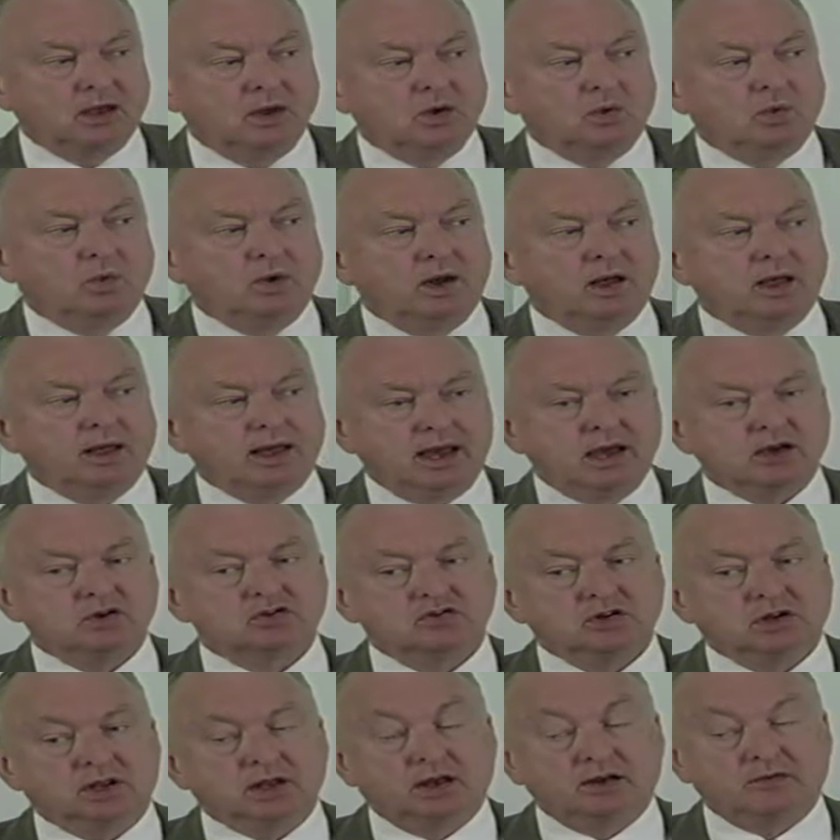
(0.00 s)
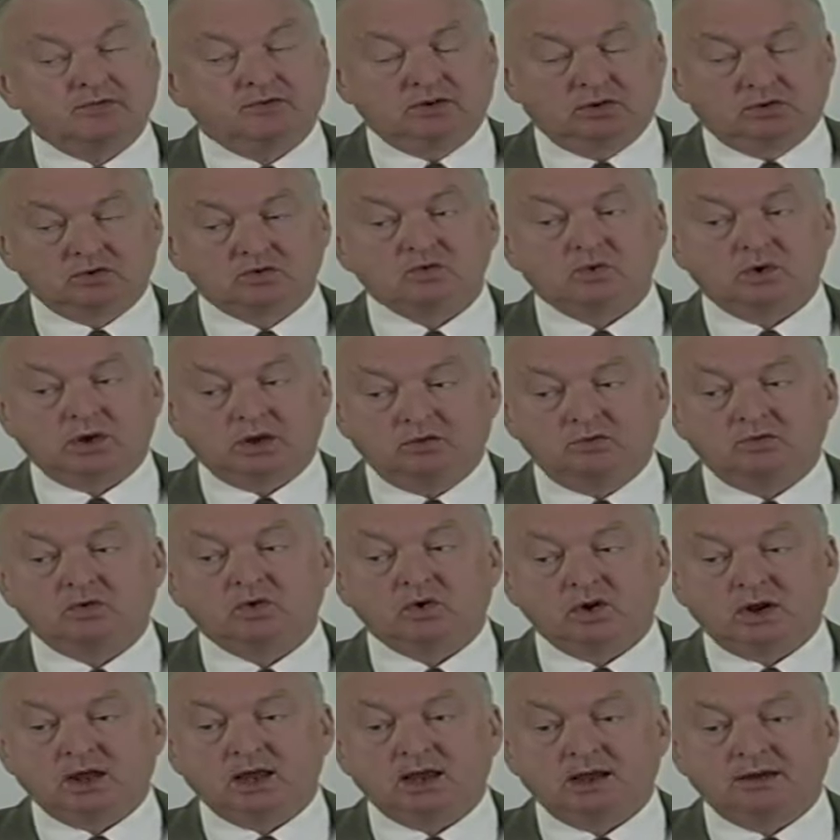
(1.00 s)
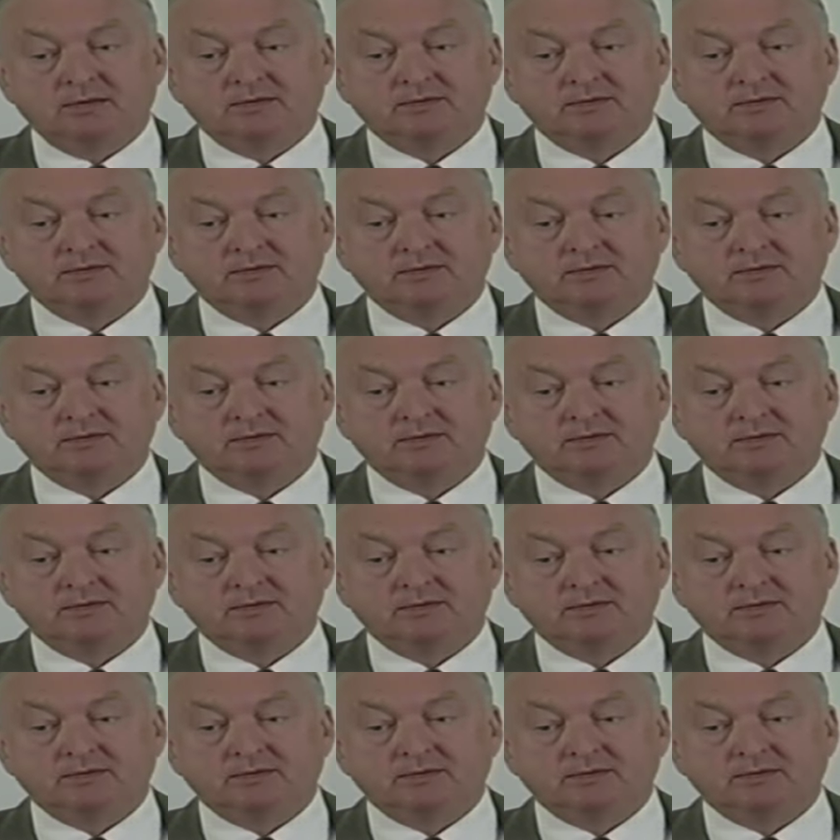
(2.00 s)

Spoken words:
"Well, actually, I feel 24 and a half.